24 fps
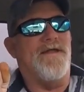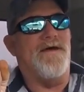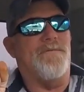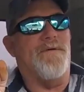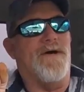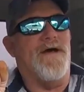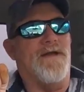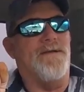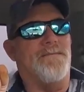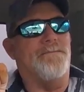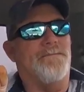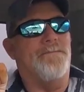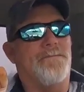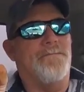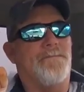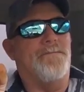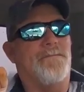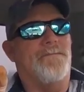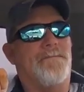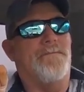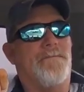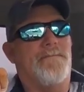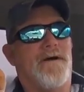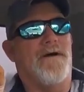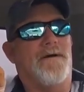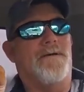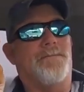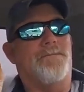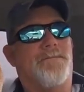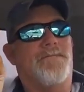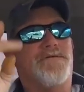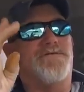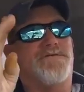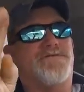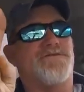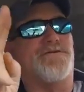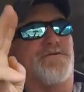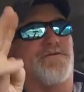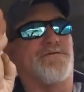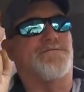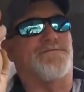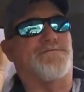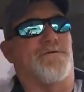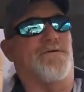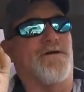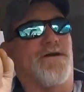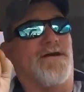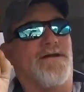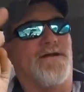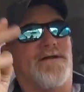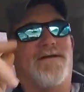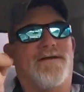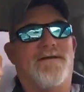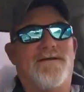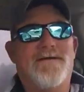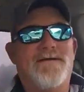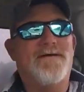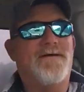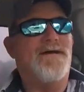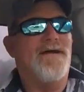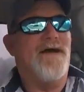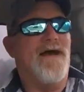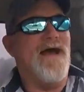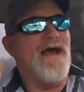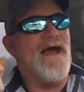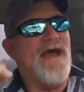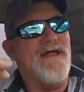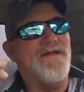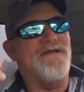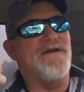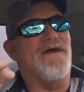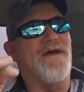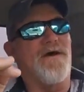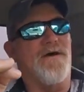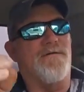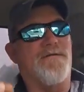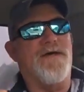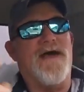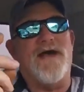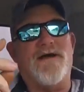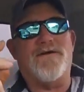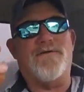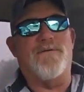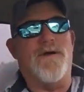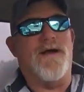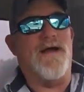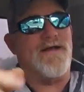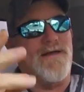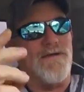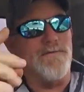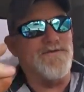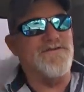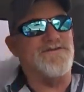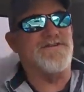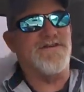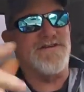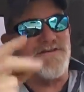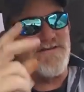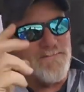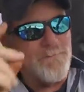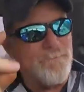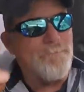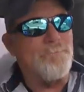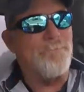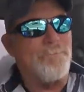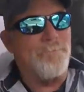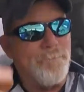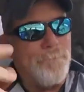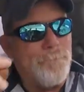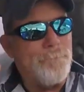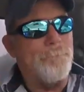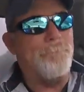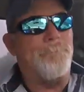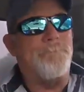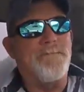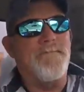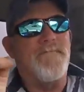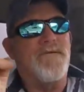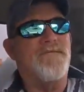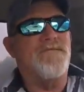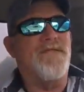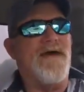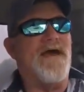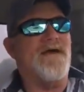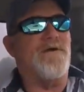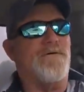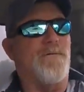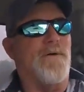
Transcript: then I went, oh, two, three. I had to go that quick. It was just that